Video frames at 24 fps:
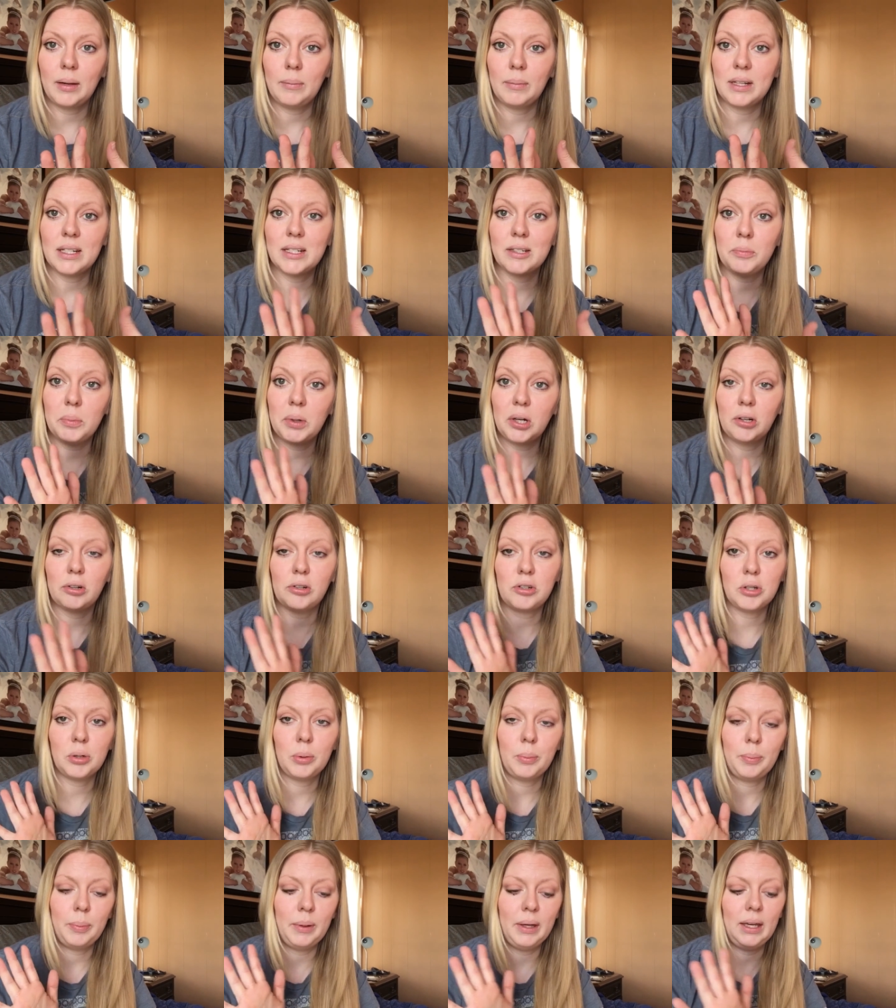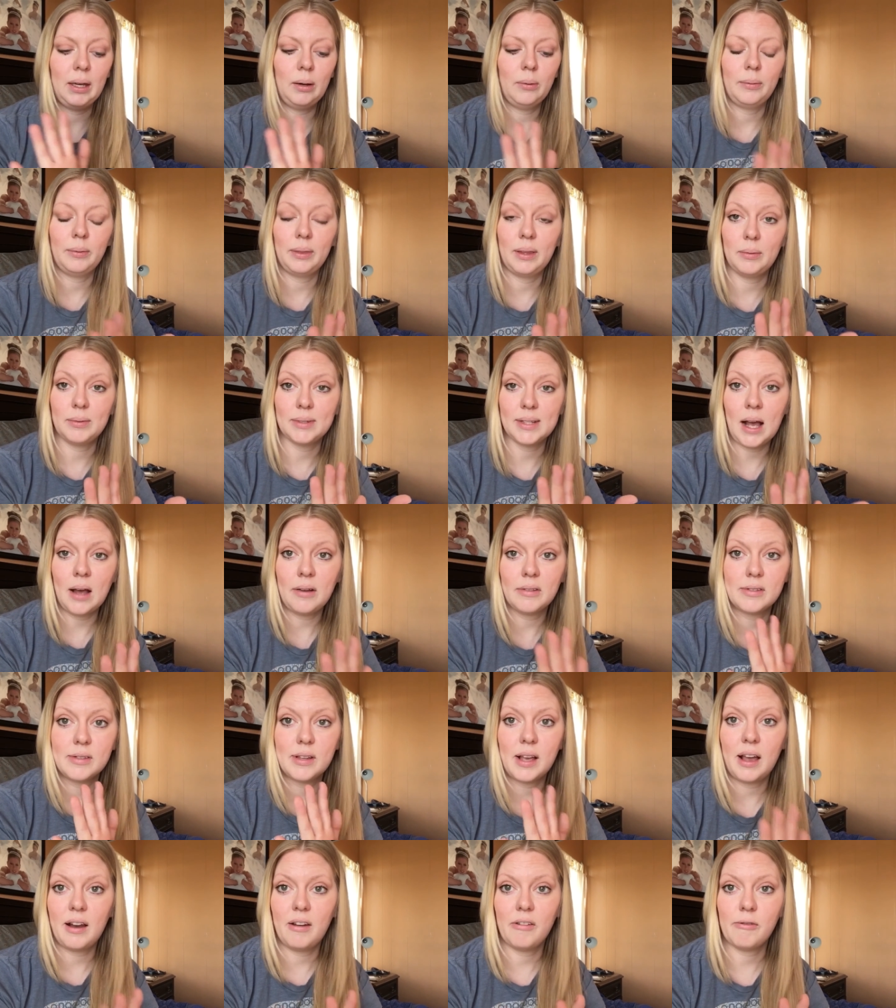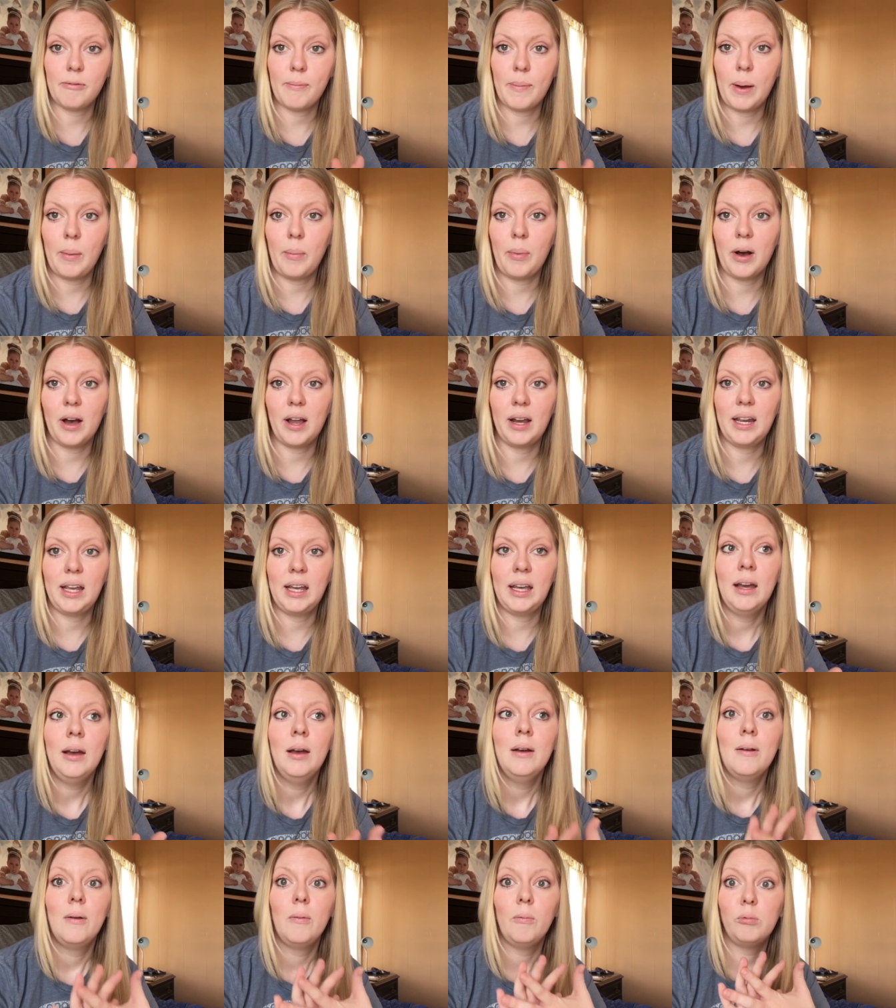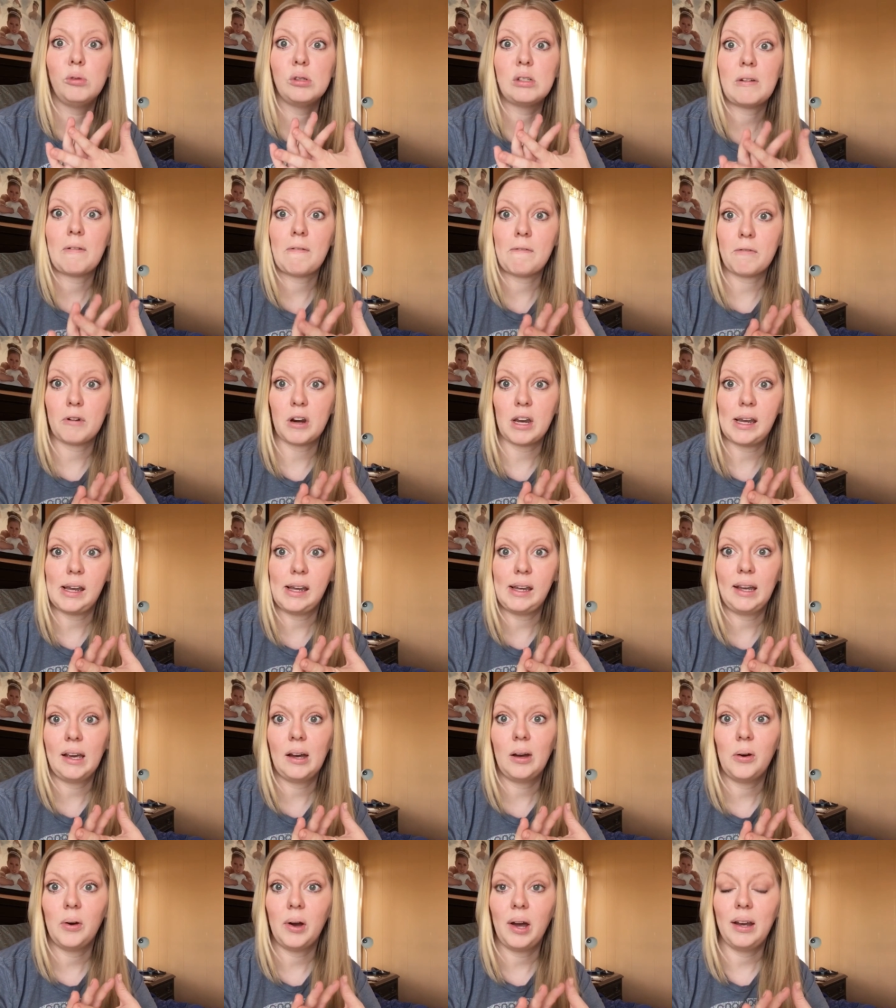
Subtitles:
my spiritual being that was outside of my body, was freaking out.